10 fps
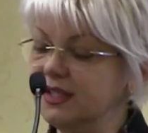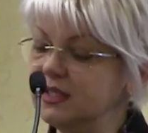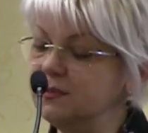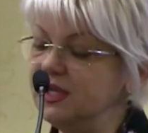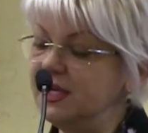
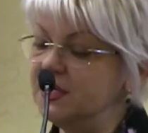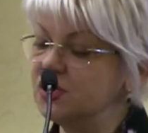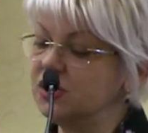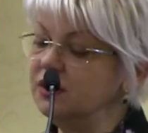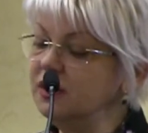
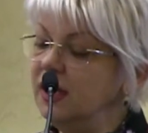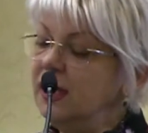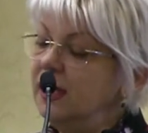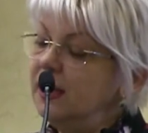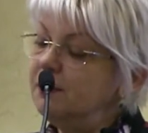examination
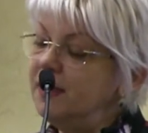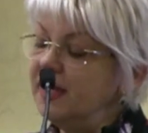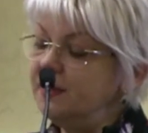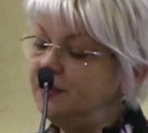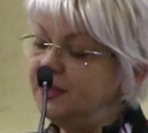
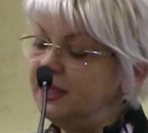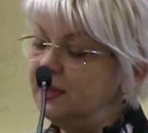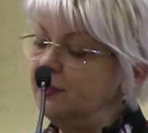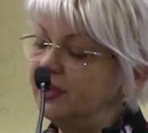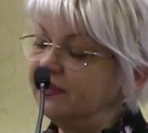may
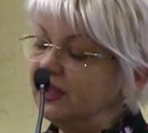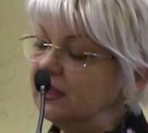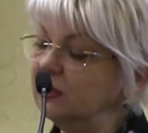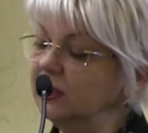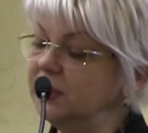be
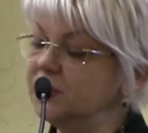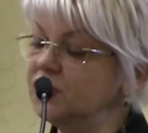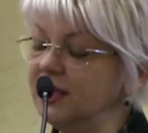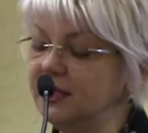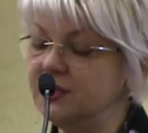particularly
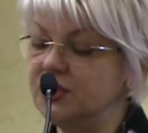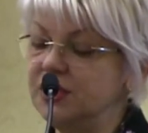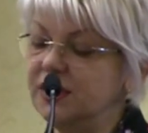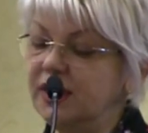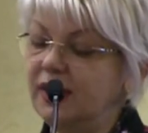
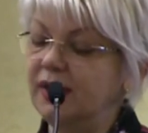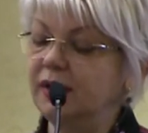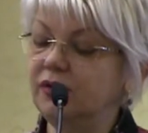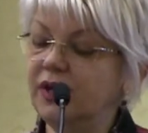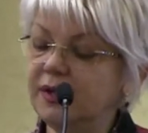challenging
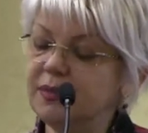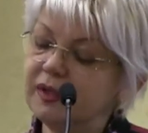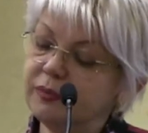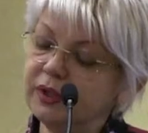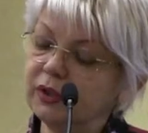and they
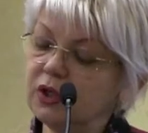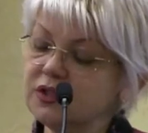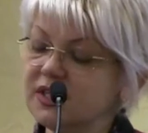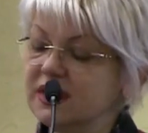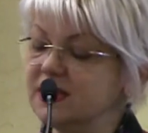may be
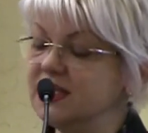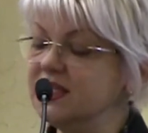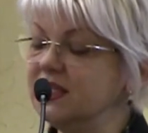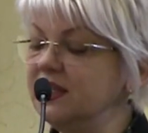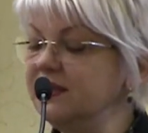lost a
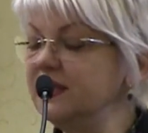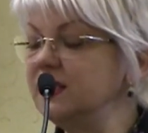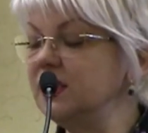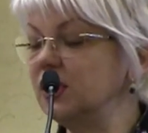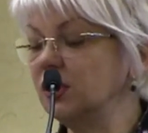
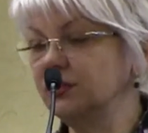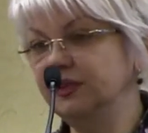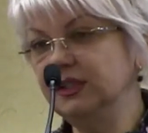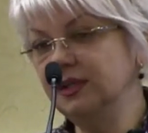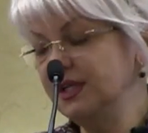sensitivity
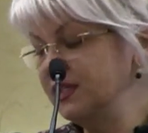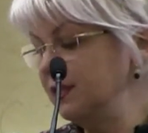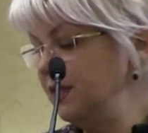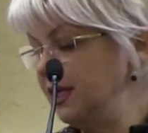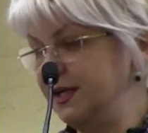of the
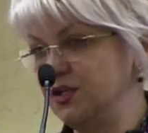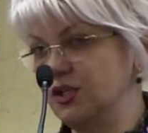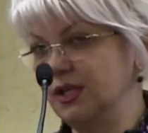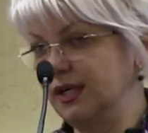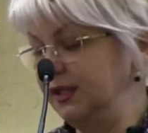
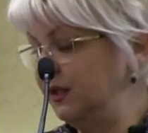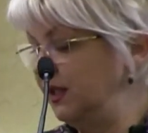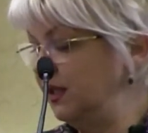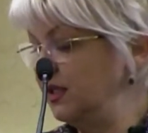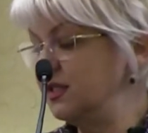examination. I
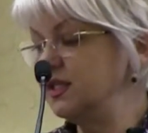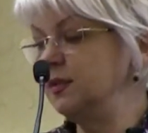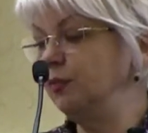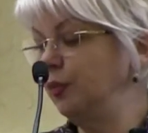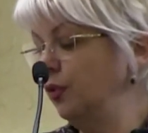think it's
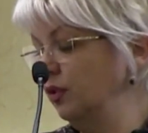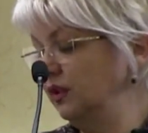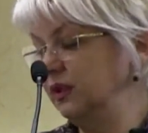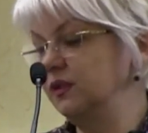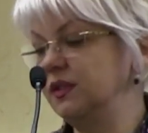
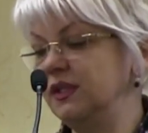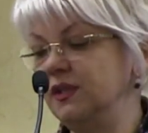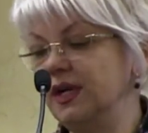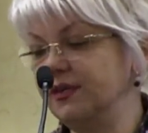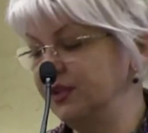important
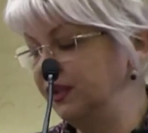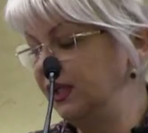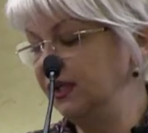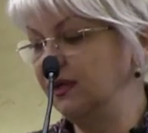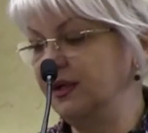in
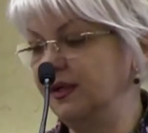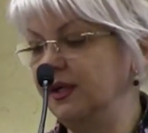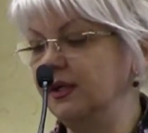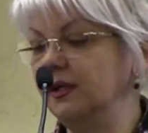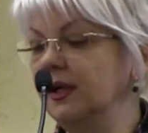everyday
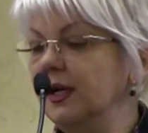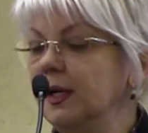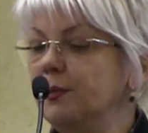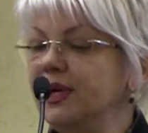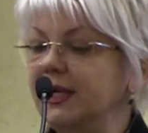clinical
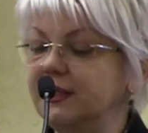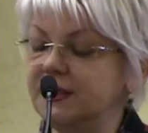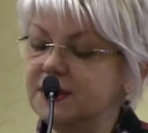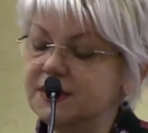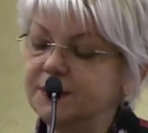
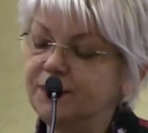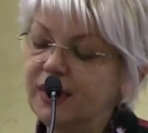practice.